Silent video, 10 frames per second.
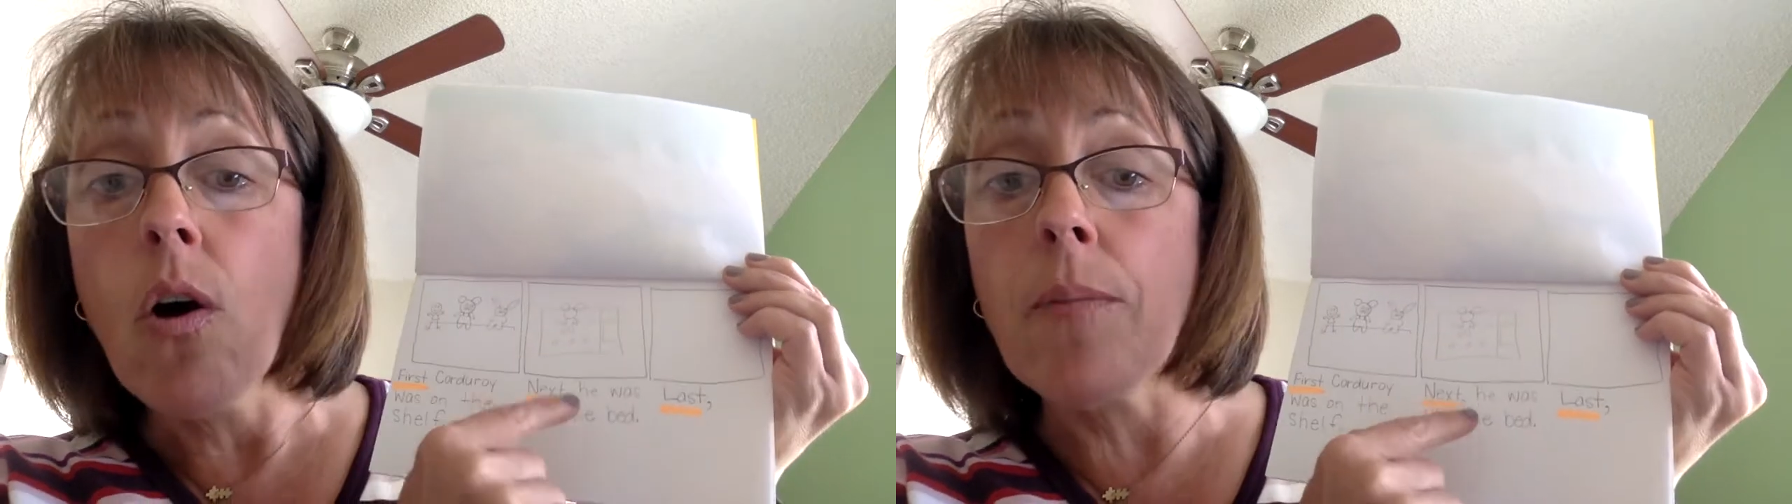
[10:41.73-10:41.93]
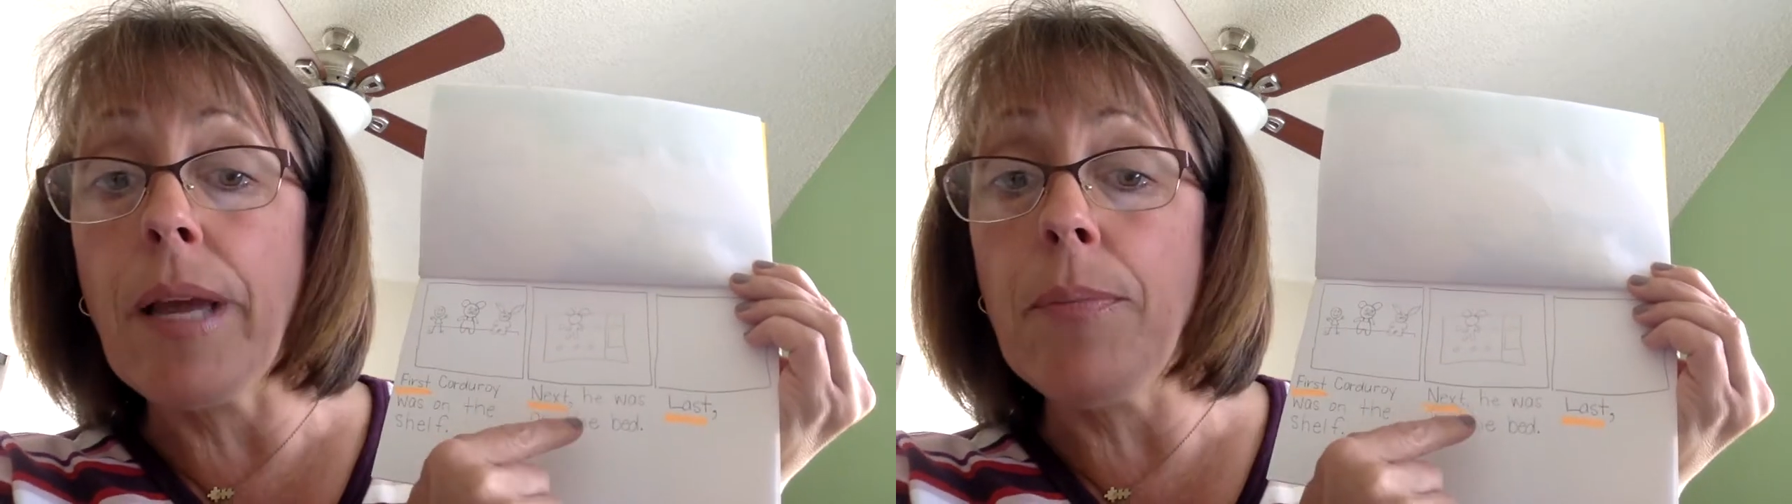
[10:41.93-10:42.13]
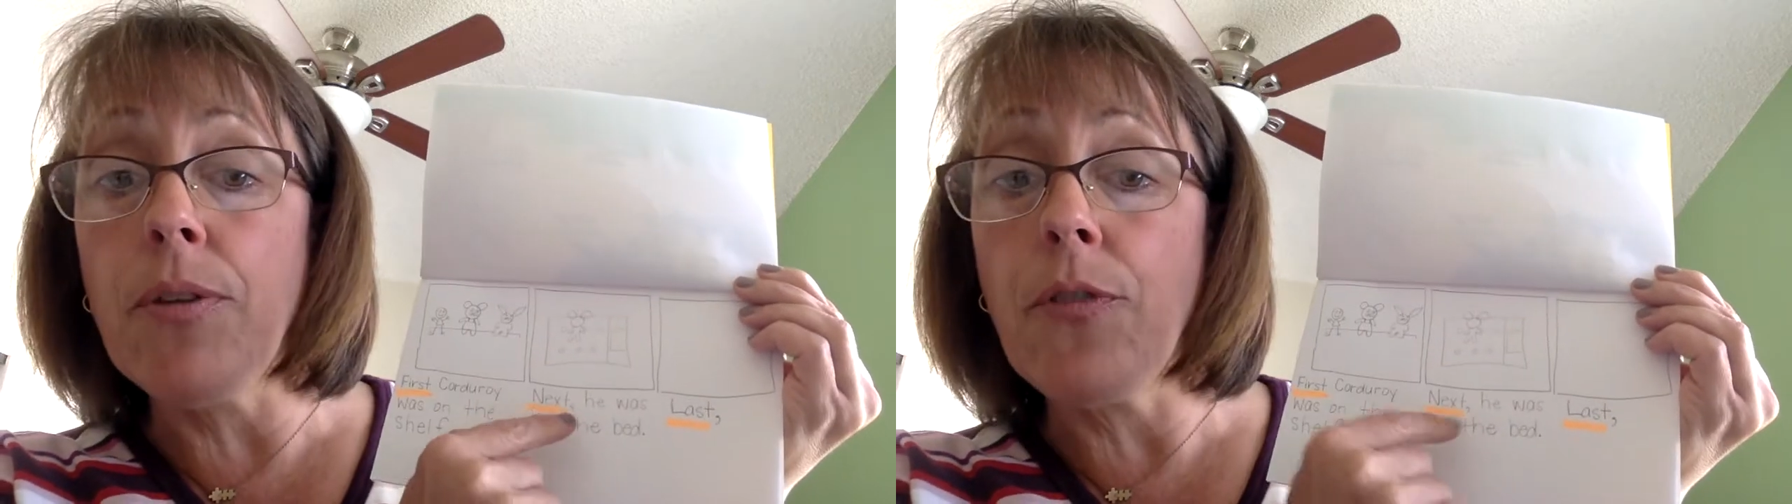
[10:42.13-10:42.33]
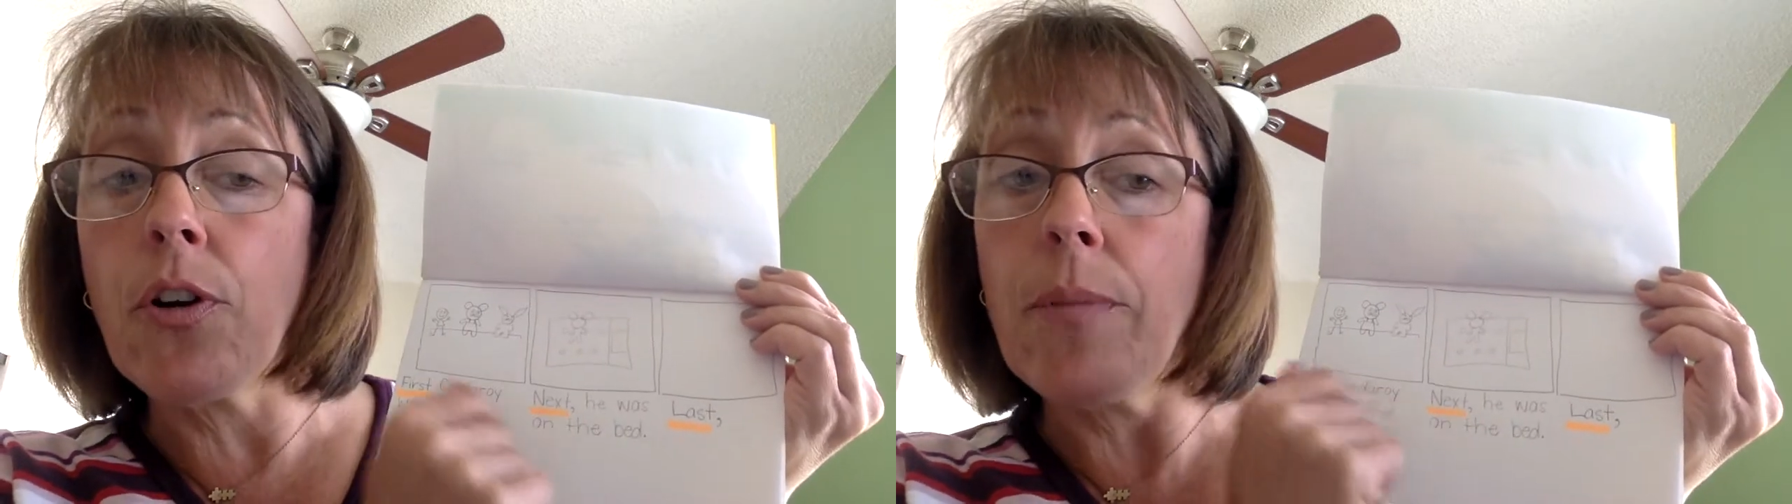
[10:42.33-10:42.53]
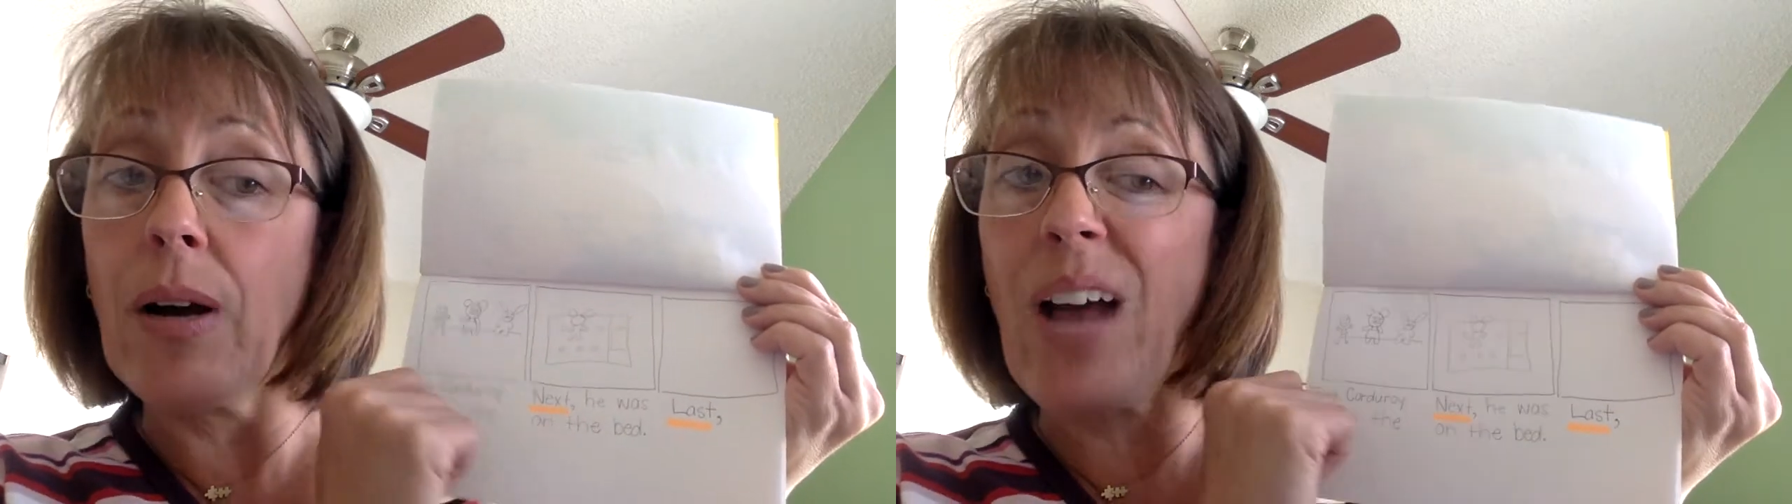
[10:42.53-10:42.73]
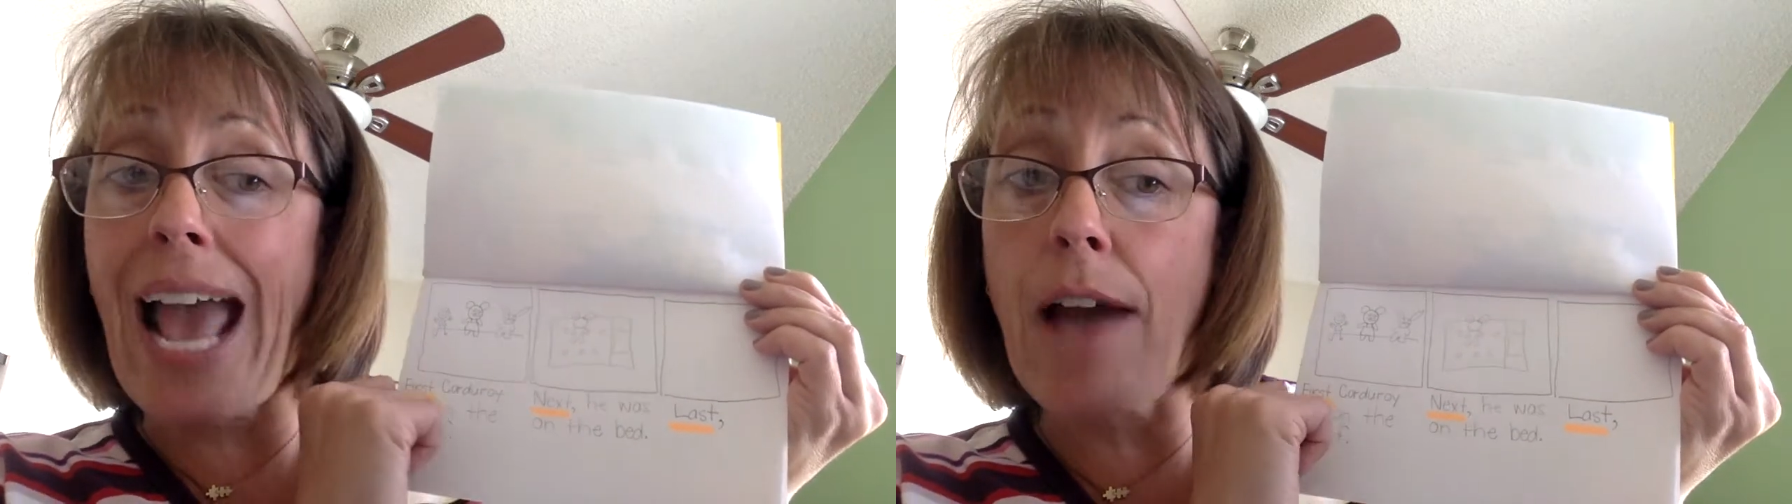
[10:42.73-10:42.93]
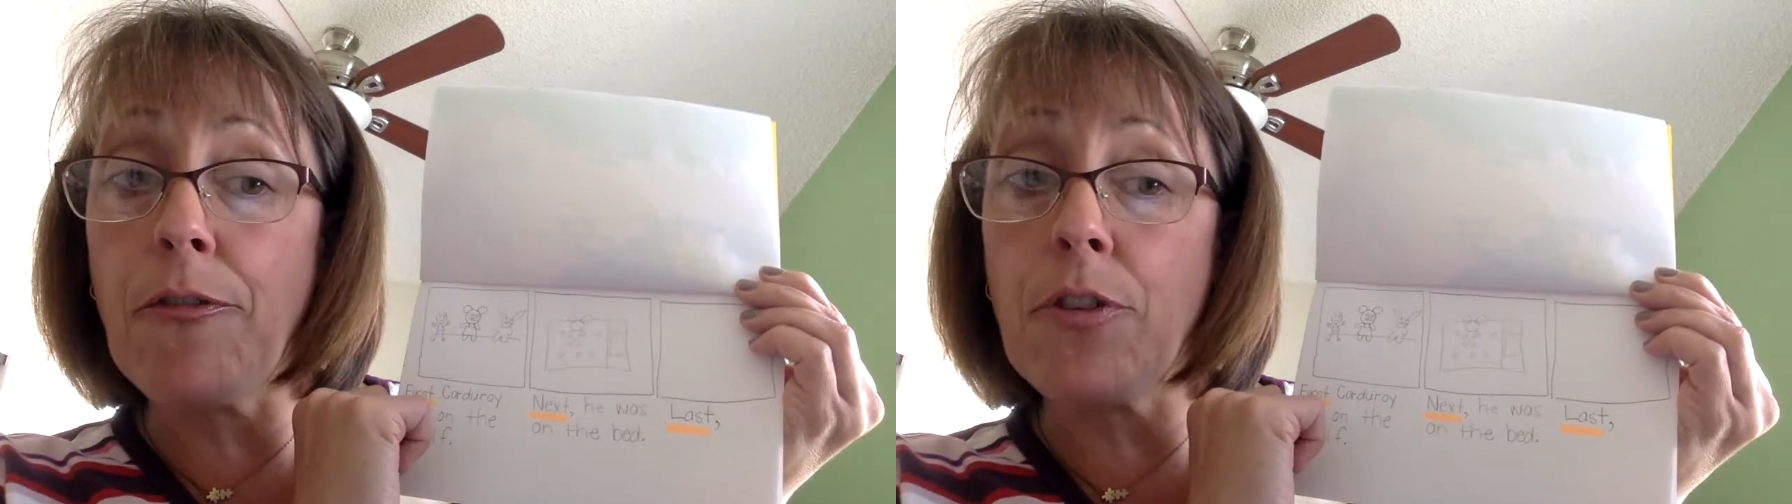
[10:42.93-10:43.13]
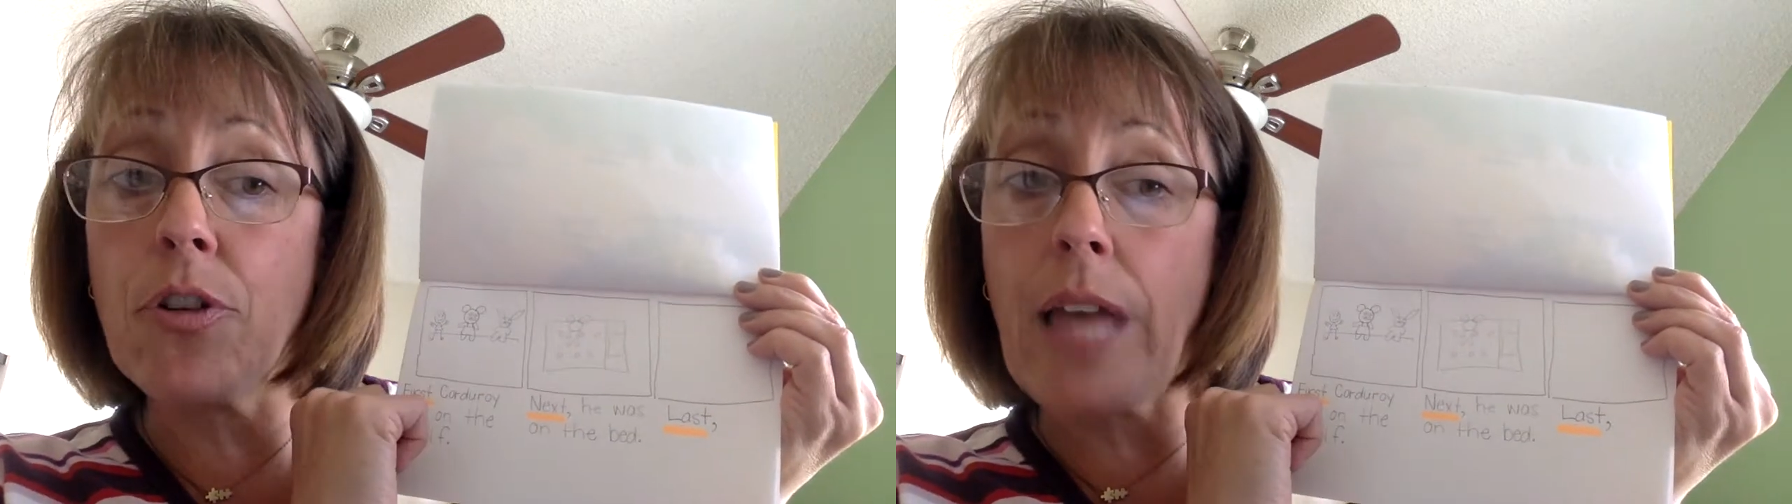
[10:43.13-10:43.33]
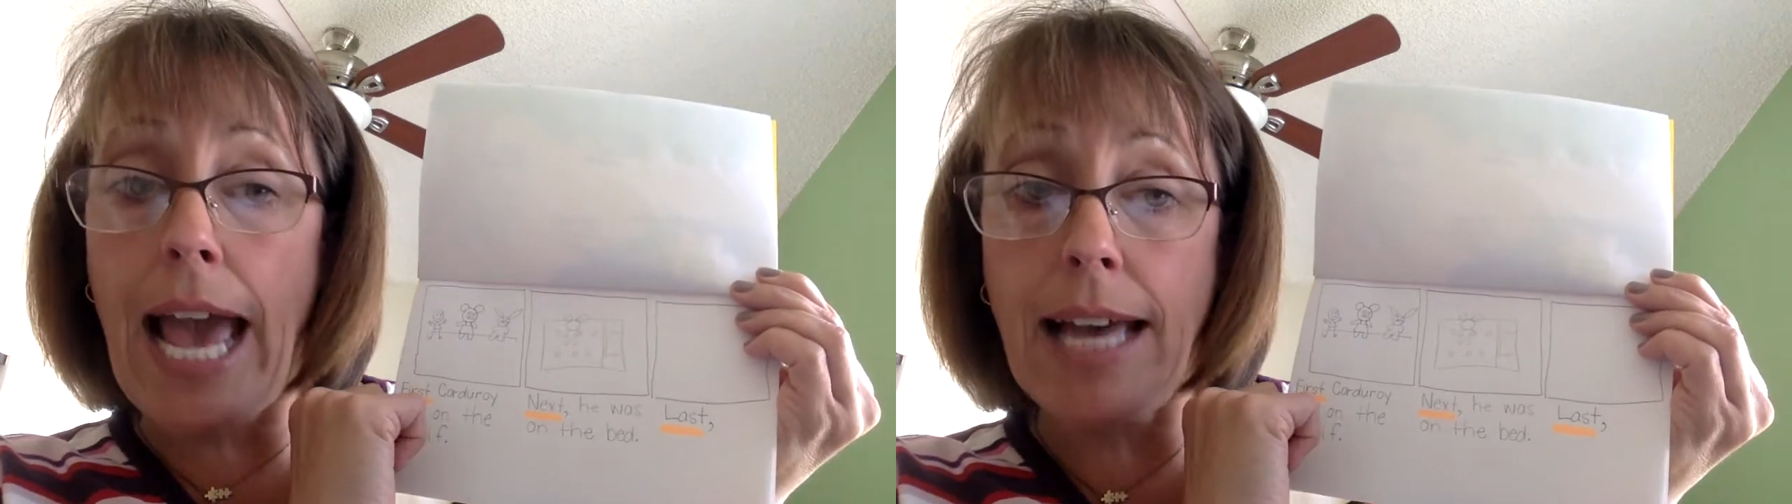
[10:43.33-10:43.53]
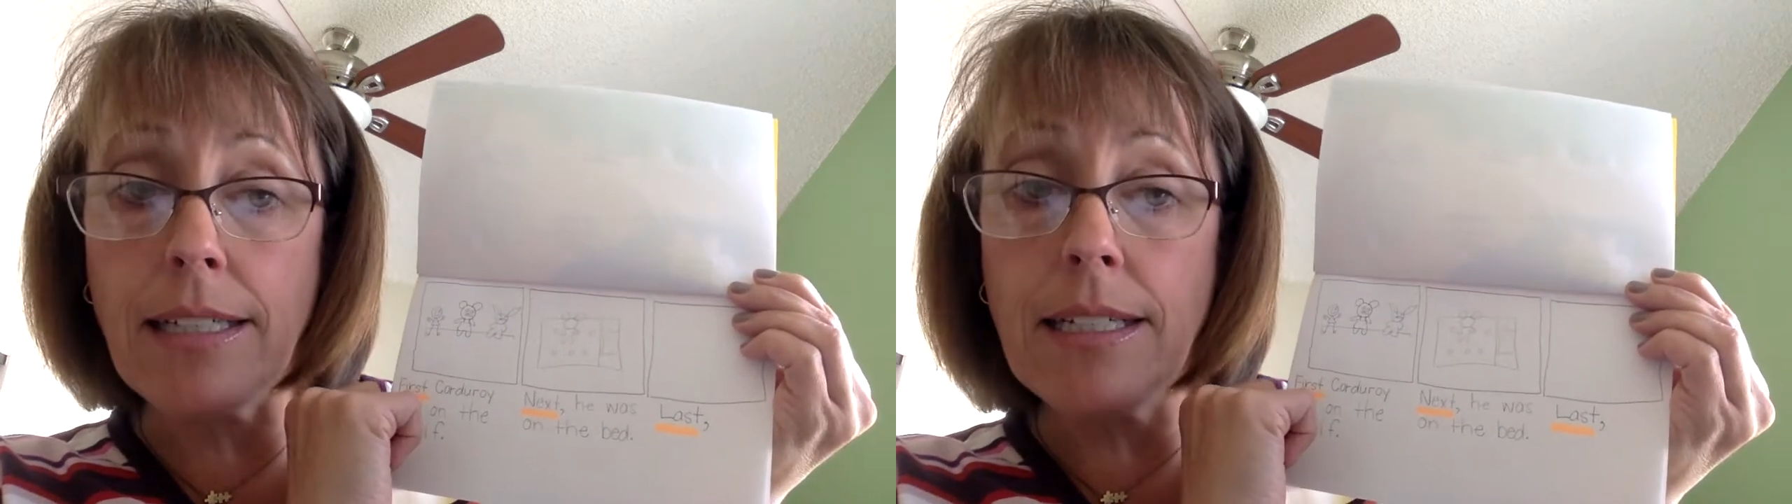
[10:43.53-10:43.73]
or maybe you've heard about after
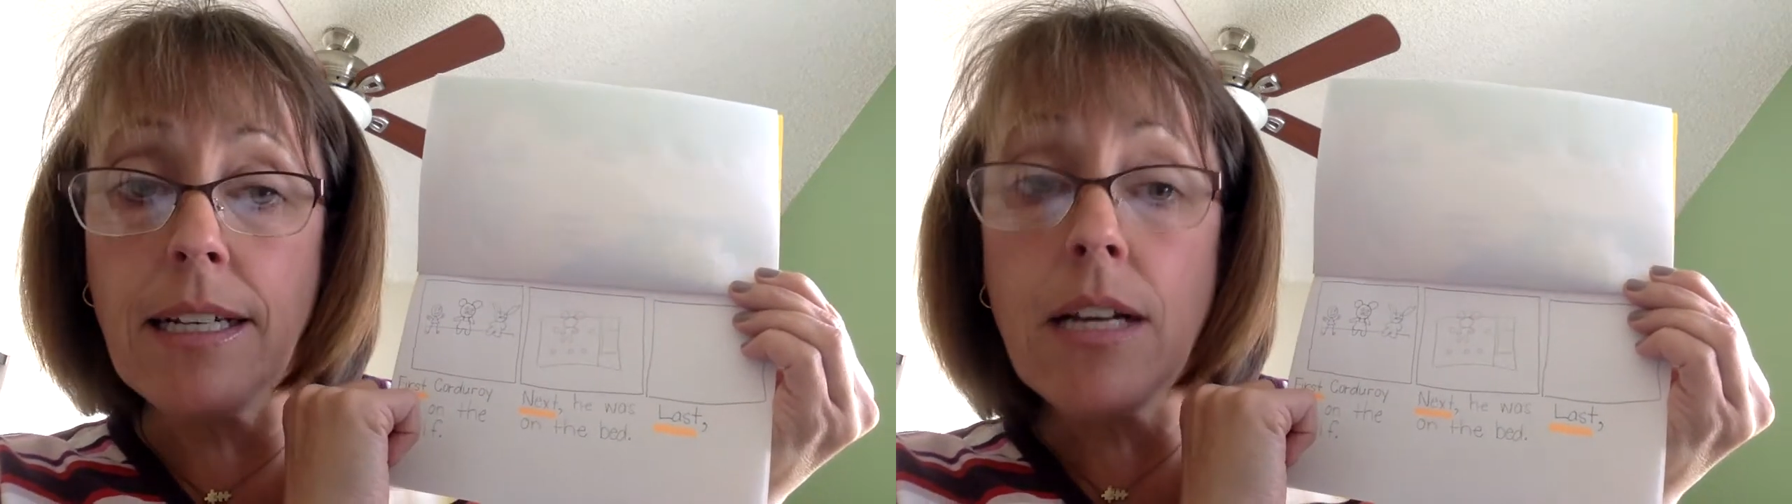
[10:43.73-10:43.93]
that.